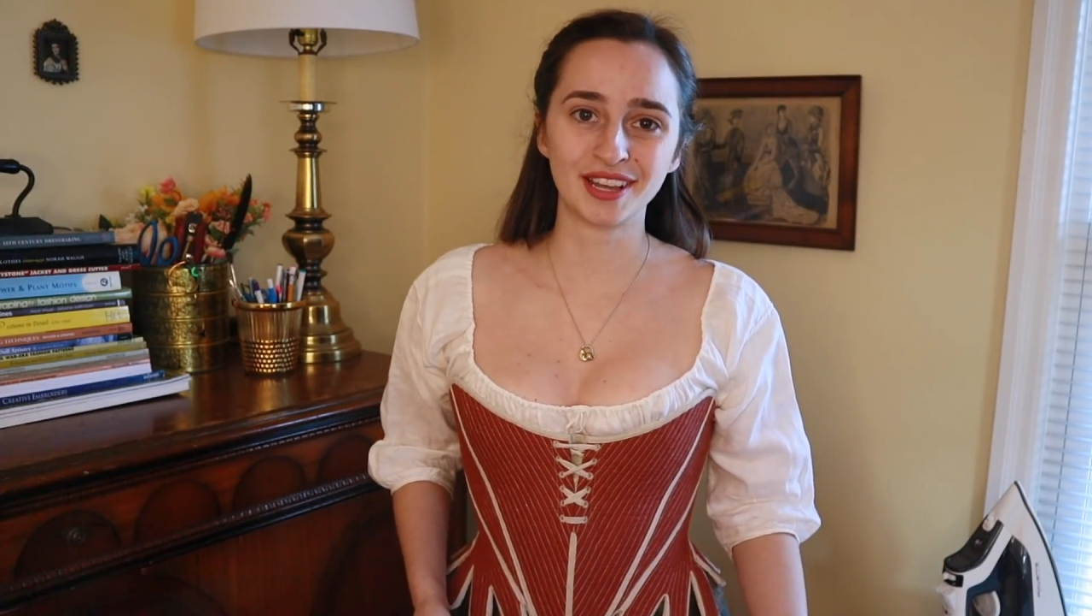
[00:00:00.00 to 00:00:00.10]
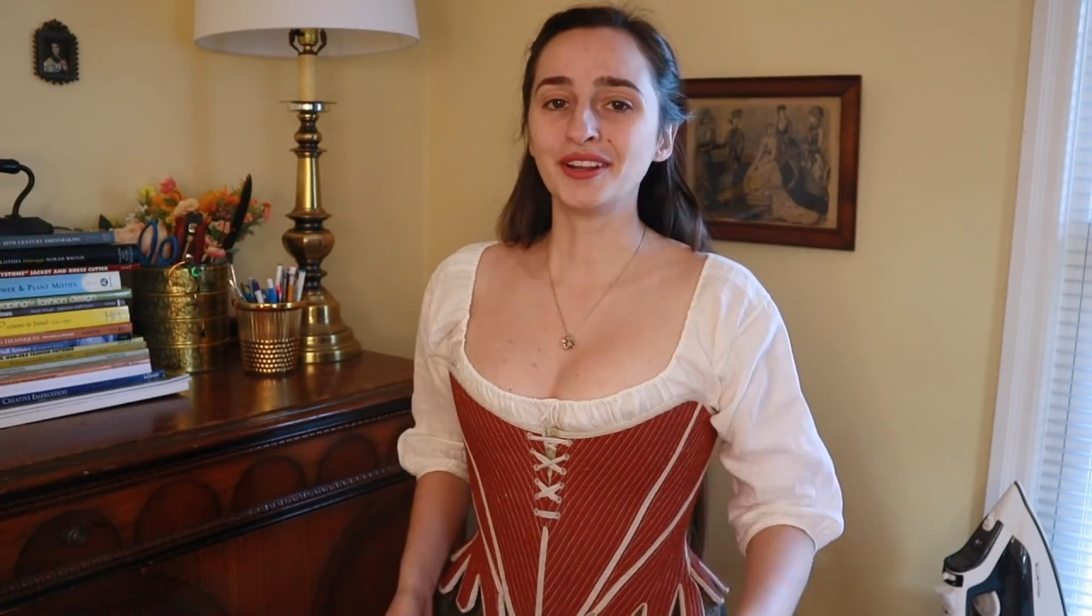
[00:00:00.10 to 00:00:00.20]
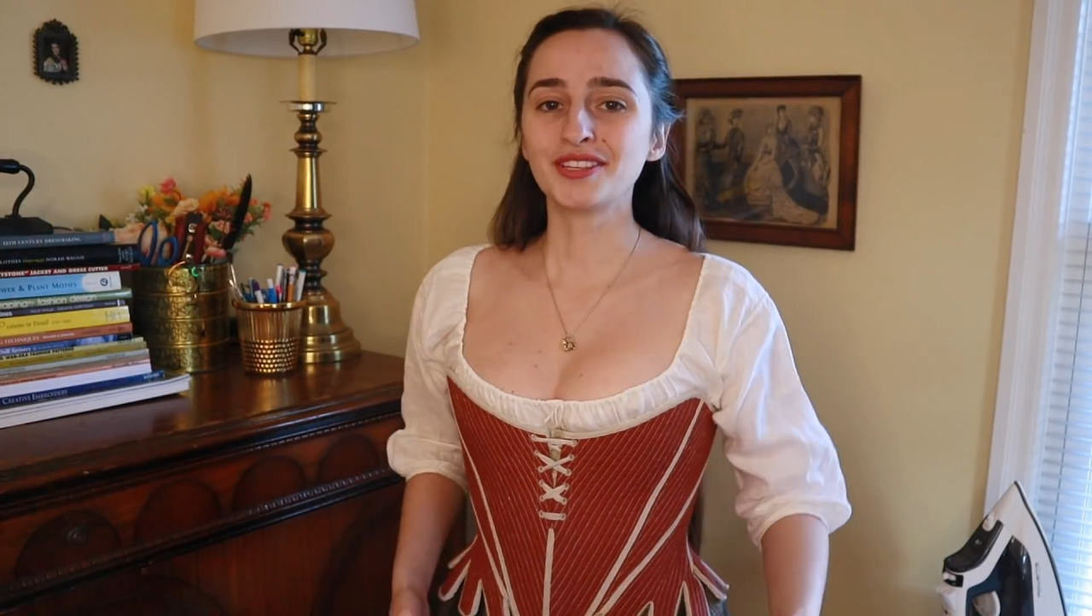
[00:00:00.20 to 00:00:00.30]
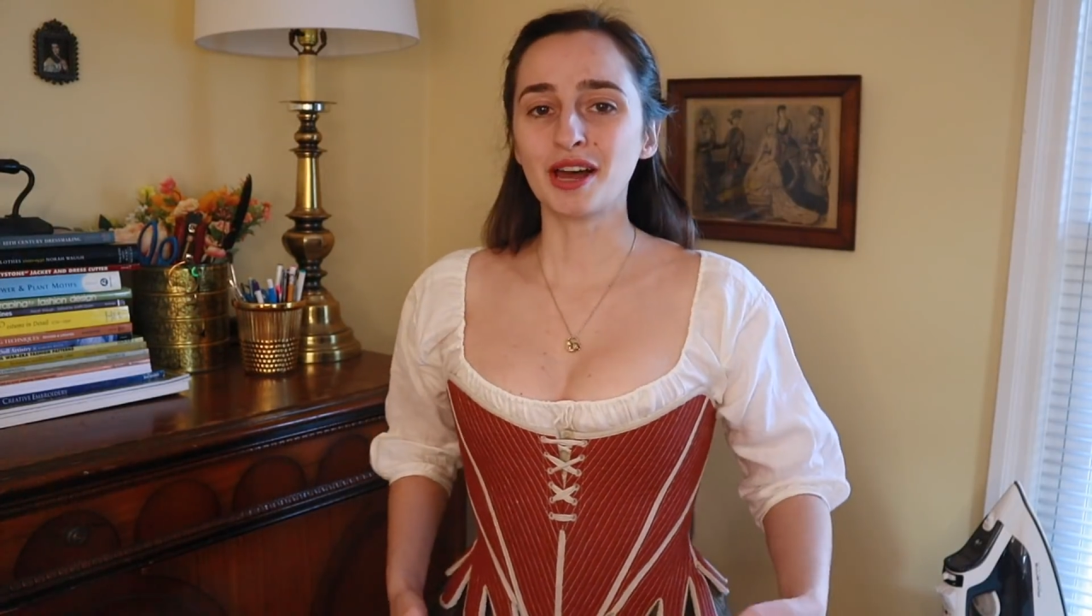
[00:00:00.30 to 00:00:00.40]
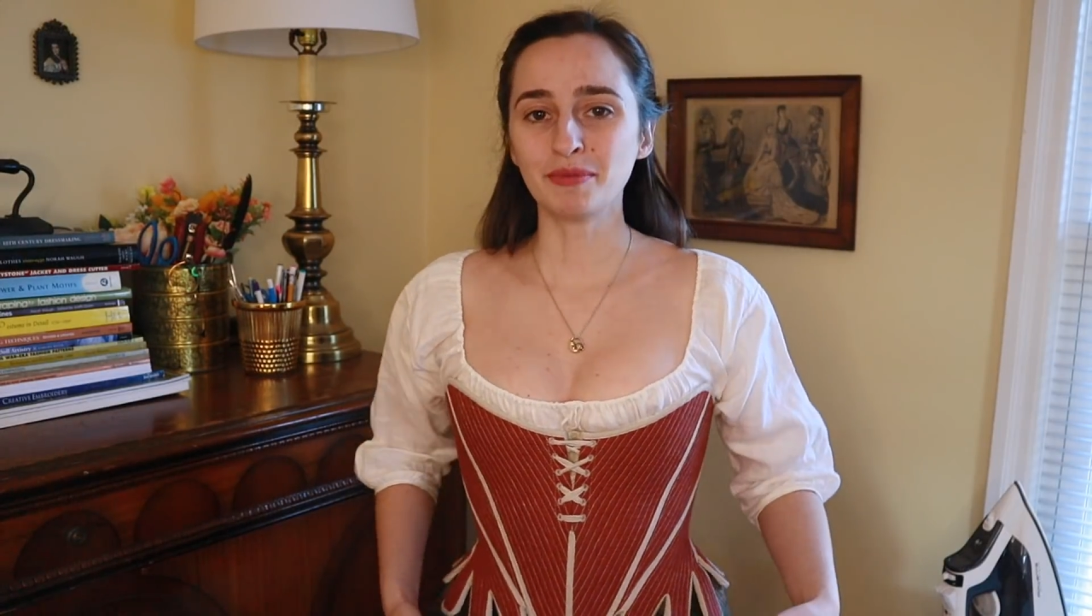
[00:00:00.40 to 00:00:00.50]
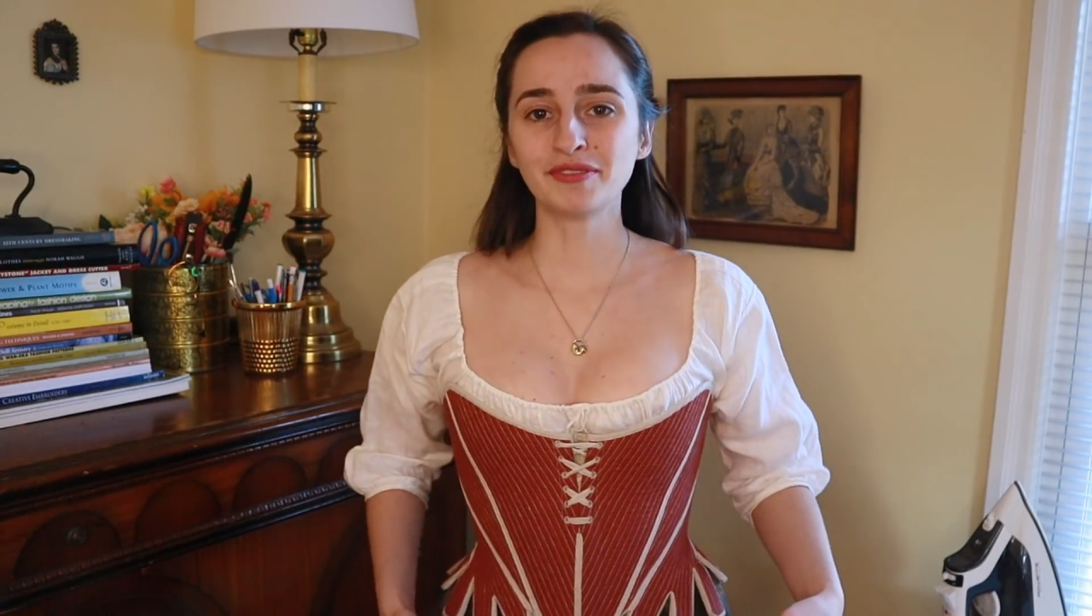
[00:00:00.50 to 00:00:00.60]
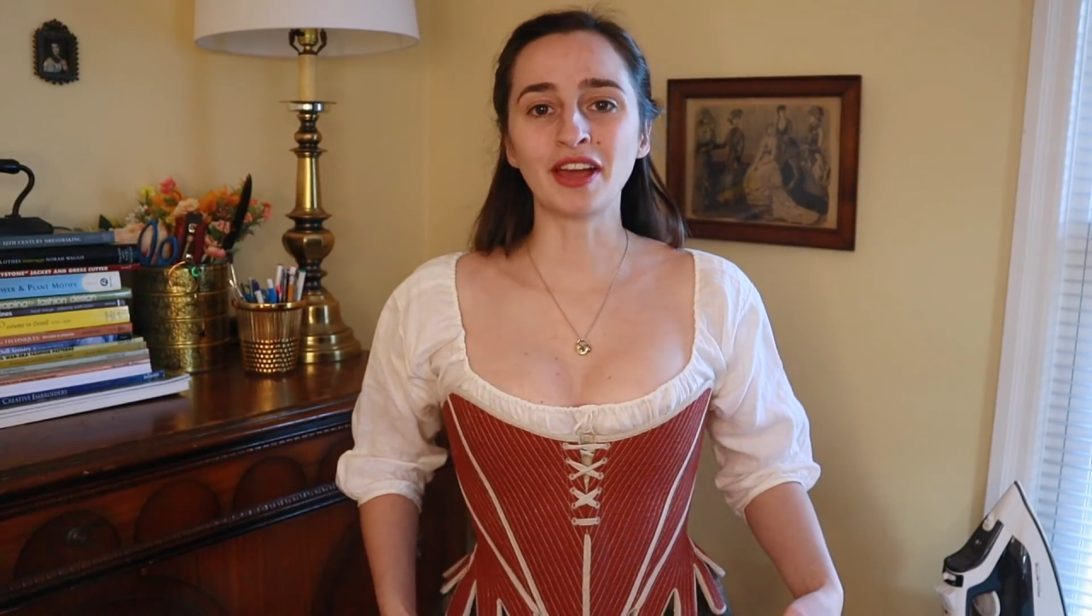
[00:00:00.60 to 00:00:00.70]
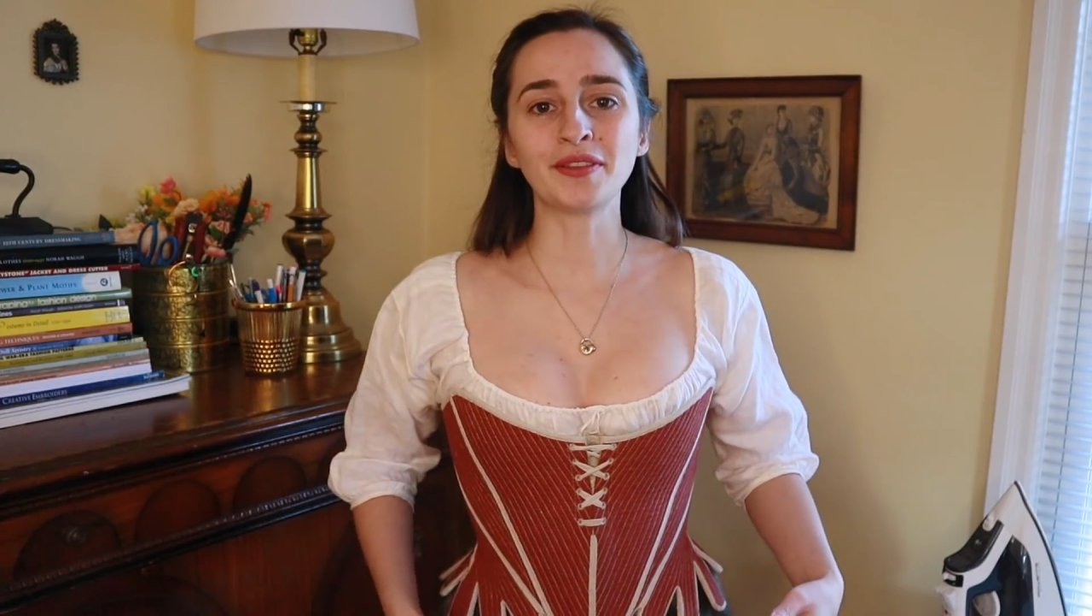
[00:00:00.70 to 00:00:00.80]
On top of that,